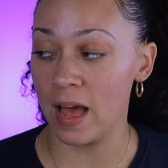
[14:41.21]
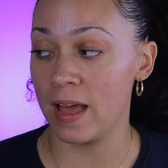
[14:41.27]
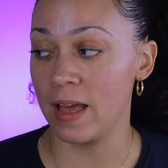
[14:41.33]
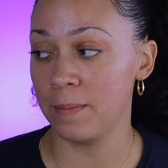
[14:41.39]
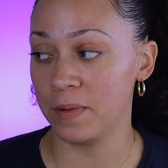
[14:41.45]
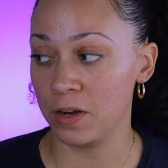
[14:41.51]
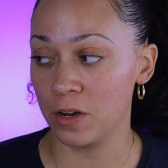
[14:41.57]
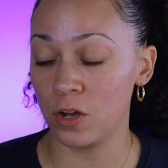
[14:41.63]
I
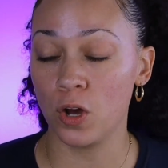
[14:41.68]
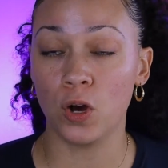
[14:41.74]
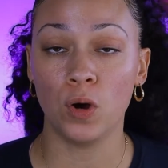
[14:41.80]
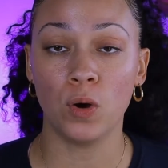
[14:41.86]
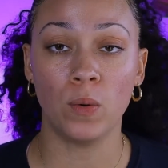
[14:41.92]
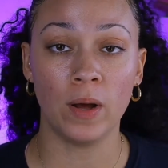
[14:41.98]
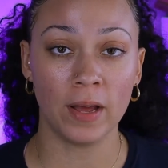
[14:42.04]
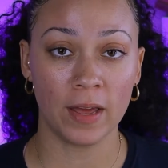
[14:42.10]
am gonna
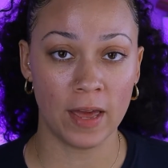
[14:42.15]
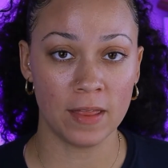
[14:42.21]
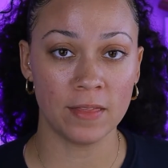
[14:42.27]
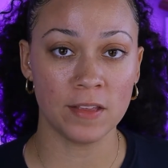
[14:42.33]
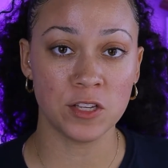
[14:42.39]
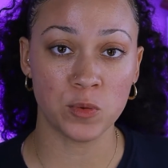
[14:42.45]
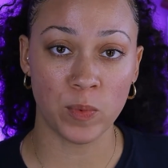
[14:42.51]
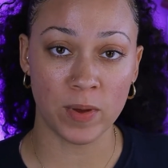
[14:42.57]
go
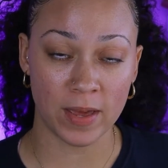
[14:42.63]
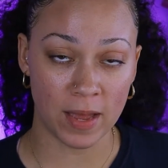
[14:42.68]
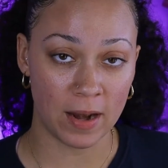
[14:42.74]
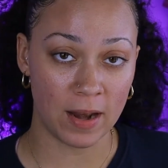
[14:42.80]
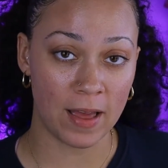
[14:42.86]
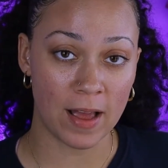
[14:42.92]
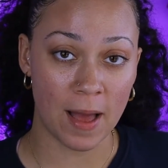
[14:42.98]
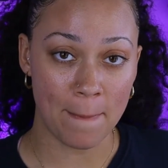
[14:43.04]
again this
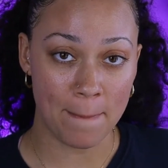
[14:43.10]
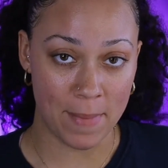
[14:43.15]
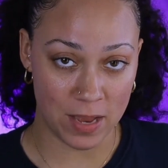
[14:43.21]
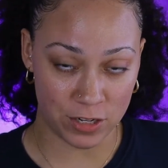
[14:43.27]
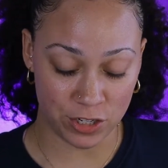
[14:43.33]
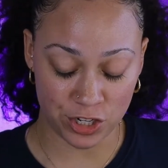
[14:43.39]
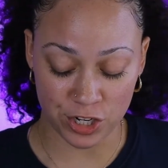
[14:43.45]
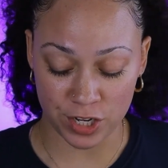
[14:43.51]
weekend, like I
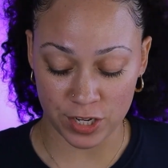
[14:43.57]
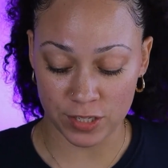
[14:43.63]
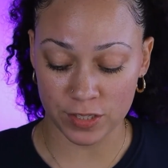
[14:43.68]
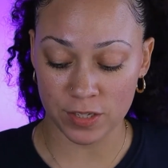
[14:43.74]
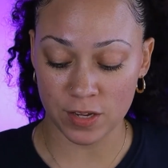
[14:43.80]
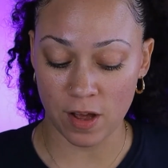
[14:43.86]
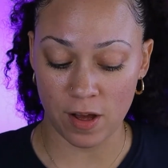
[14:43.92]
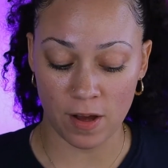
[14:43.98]

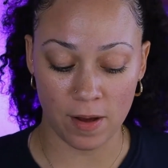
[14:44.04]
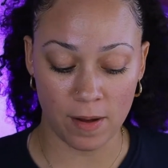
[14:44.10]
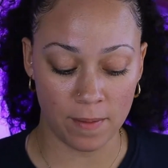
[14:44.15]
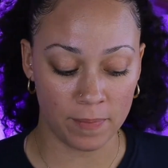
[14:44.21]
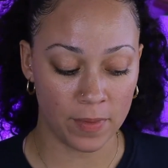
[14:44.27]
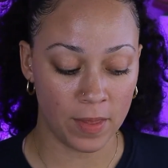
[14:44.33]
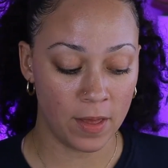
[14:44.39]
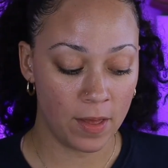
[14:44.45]
mentioned.
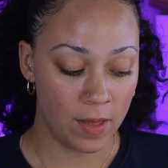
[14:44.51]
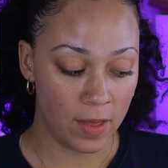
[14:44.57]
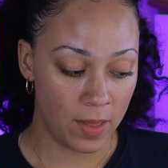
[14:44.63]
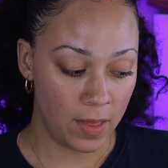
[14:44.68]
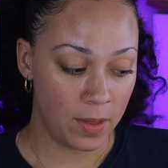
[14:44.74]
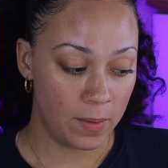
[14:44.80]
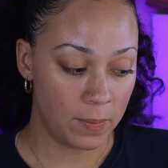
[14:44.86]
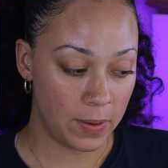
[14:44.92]

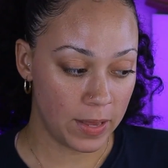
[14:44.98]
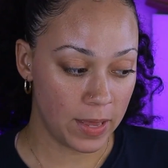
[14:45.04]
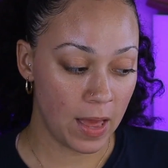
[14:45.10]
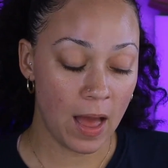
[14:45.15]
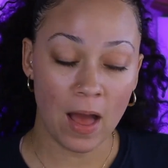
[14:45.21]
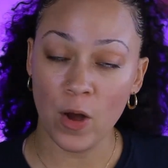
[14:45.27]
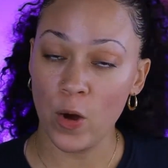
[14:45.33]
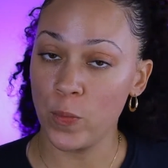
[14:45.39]
But
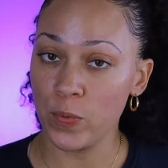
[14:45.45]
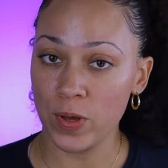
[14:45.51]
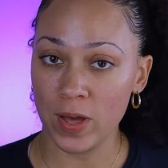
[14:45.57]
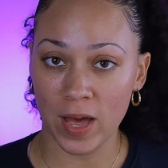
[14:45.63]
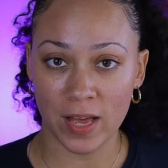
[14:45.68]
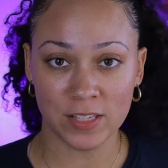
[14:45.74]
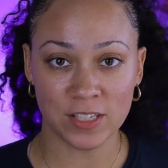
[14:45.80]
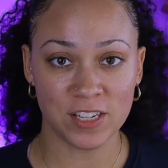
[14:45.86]
yeah, I hope you
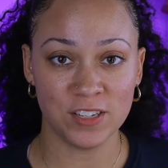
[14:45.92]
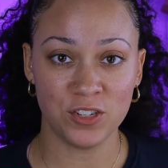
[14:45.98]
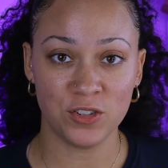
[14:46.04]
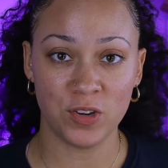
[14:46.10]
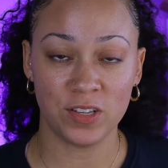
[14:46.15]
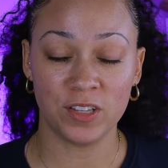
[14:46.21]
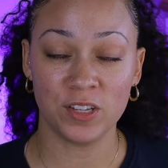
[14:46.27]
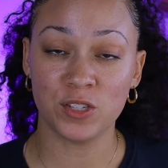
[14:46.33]
guys
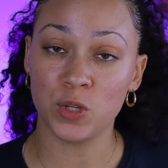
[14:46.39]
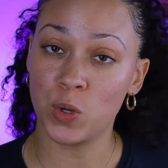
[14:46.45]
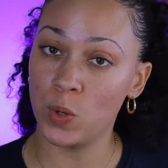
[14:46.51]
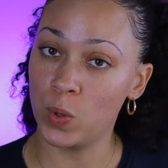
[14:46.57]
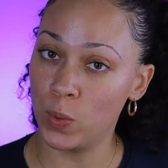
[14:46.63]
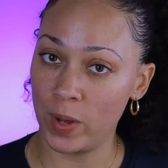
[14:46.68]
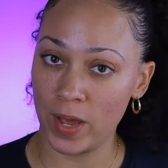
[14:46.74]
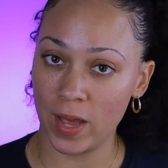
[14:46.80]
enjoyed this
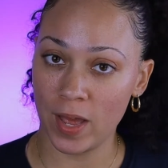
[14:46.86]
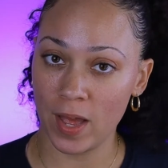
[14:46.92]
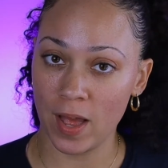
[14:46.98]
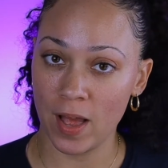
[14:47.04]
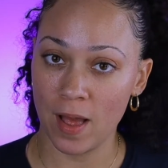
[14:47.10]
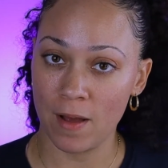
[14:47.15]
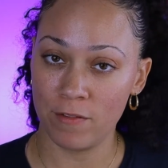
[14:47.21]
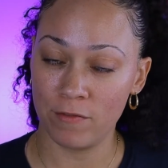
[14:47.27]

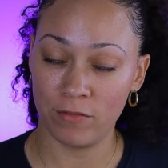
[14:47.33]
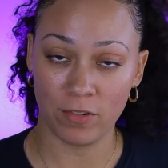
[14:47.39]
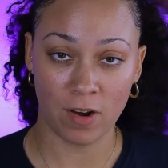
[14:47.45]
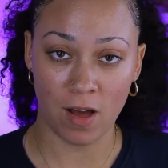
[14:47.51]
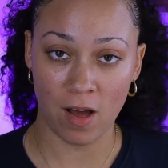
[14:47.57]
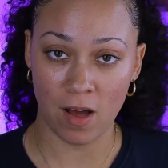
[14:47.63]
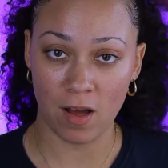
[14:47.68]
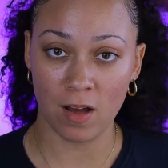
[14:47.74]
quick
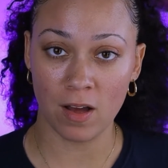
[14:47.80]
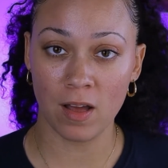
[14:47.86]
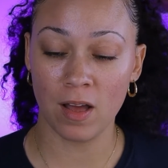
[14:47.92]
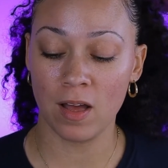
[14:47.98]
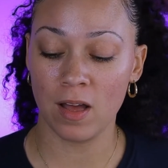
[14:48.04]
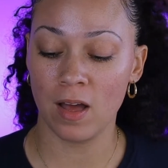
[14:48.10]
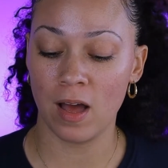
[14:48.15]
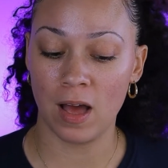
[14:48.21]
vlog.
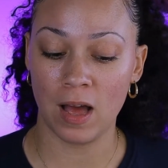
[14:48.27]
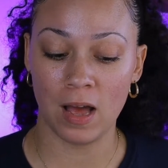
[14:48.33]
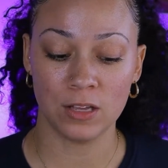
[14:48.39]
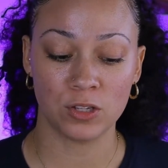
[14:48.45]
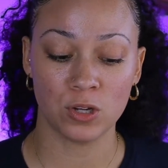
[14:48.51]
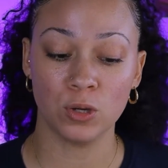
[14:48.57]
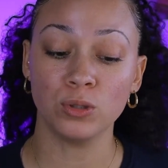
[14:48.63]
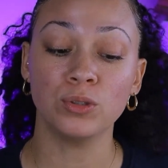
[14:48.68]

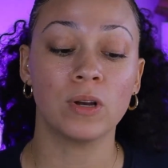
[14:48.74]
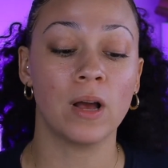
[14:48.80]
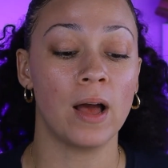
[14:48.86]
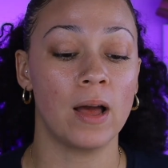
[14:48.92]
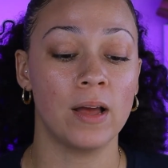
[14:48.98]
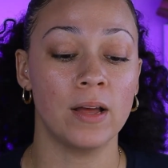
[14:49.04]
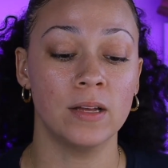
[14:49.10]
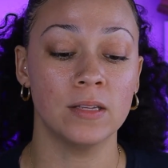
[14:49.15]
I told you
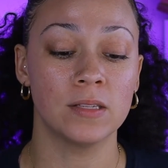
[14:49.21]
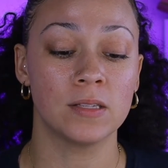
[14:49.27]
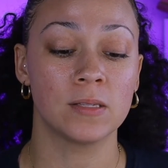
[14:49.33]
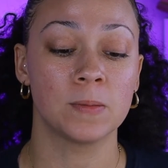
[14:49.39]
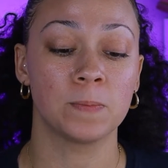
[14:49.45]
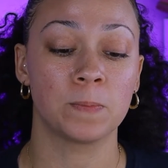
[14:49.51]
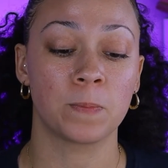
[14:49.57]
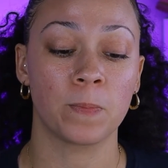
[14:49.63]
guys